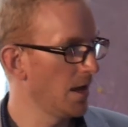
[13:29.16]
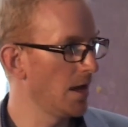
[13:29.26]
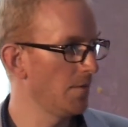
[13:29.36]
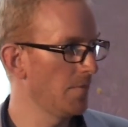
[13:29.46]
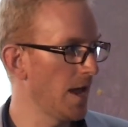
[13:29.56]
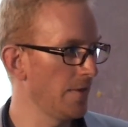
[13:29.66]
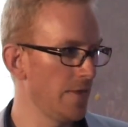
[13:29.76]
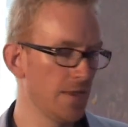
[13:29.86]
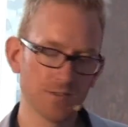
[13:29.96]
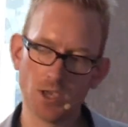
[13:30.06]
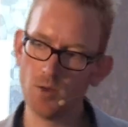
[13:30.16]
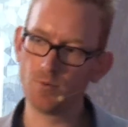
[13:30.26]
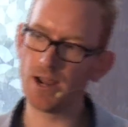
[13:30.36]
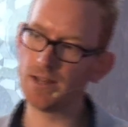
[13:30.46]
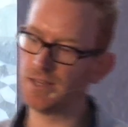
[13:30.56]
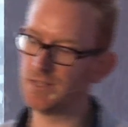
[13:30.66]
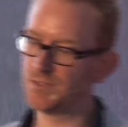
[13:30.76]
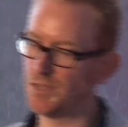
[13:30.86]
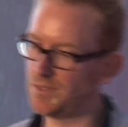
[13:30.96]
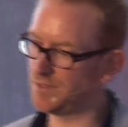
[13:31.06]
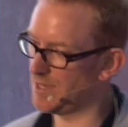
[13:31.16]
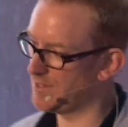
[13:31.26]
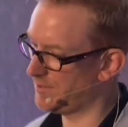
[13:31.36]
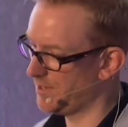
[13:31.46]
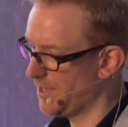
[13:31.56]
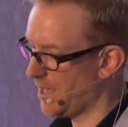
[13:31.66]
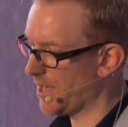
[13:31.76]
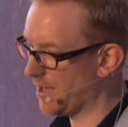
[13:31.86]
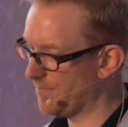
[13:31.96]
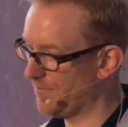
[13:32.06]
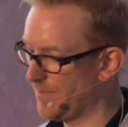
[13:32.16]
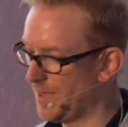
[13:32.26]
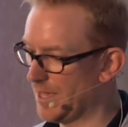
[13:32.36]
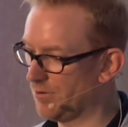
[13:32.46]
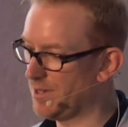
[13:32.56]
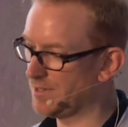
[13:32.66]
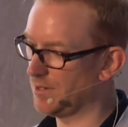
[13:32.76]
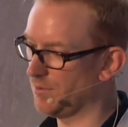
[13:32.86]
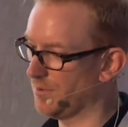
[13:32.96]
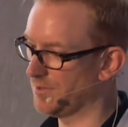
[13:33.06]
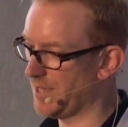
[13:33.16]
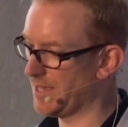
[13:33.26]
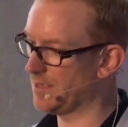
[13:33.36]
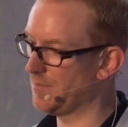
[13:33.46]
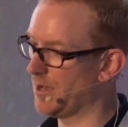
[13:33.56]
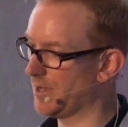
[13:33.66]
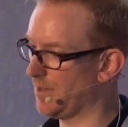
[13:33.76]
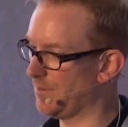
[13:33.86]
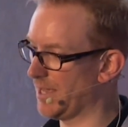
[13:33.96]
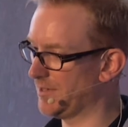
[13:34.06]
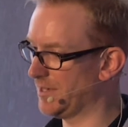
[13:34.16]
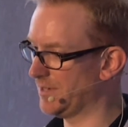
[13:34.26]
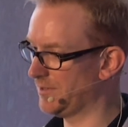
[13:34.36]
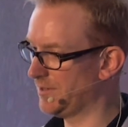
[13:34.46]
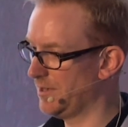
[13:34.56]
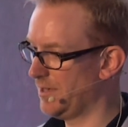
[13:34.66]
And then there's co-branded. So this is increasingly what we're seeing in the marketplace is